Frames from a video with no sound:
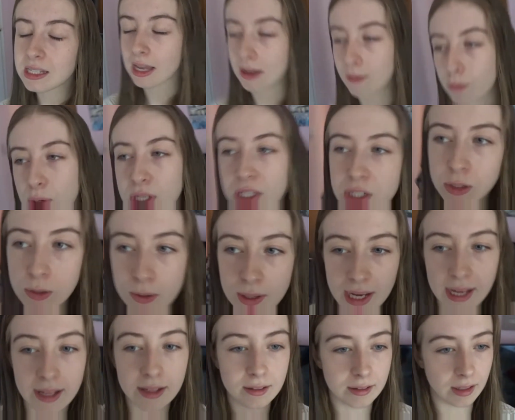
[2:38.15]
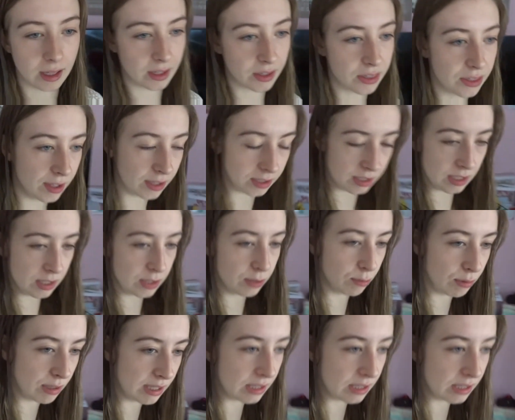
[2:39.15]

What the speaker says: if we do get like 33